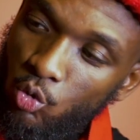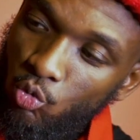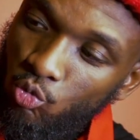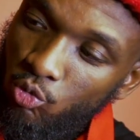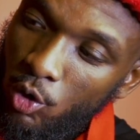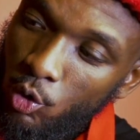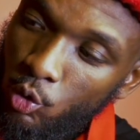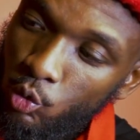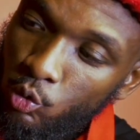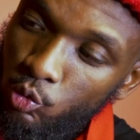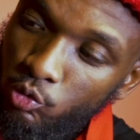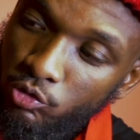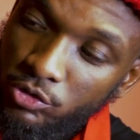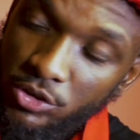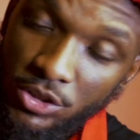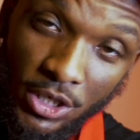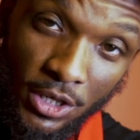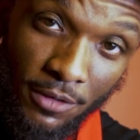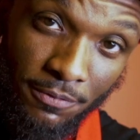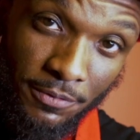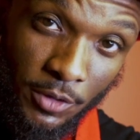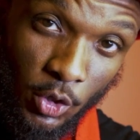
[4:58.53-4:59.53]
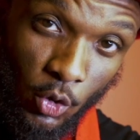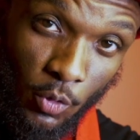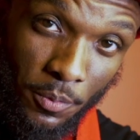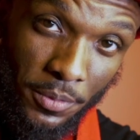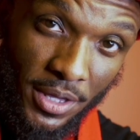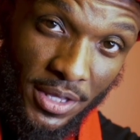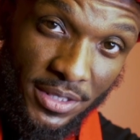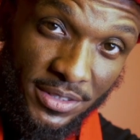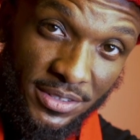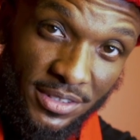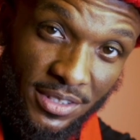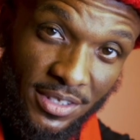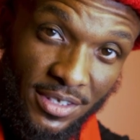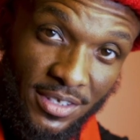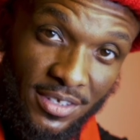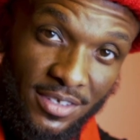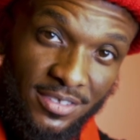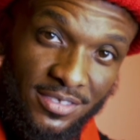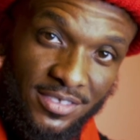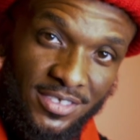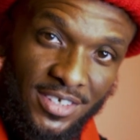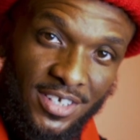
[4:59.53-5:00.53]
Rose of No Man's Land.
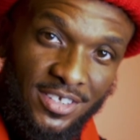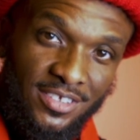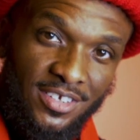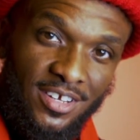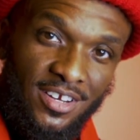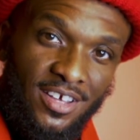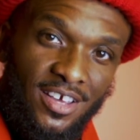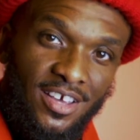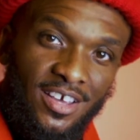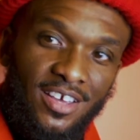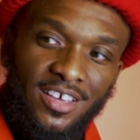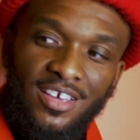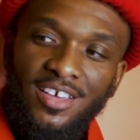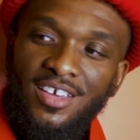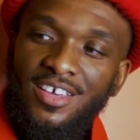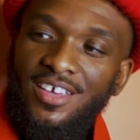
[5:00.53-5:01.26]
Check that out.